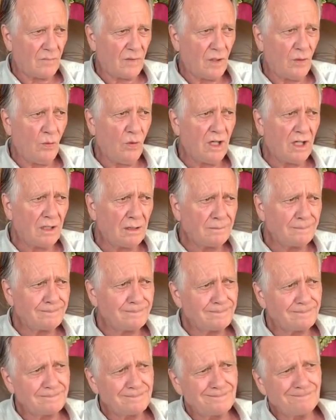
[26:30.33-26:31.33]

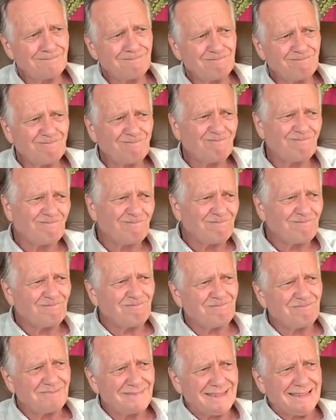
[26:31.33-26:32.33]
Well,
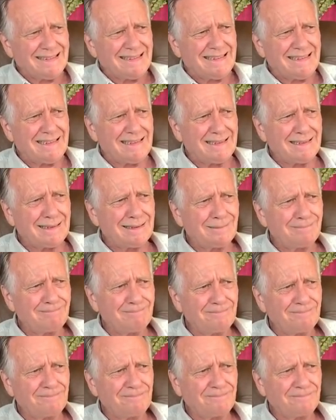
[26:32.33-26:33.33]

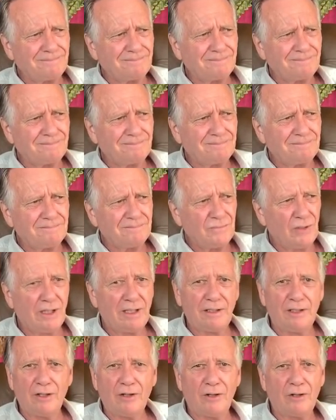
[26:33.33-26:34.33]
um, we
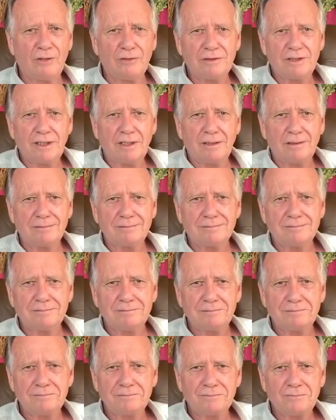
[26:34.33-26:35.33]
didn't know Julio.
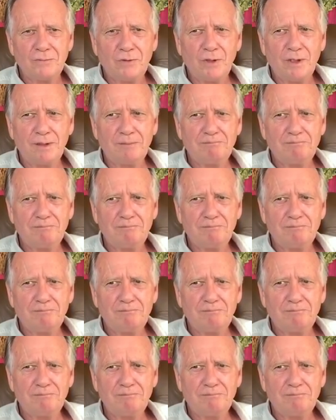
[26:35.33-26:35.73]
We,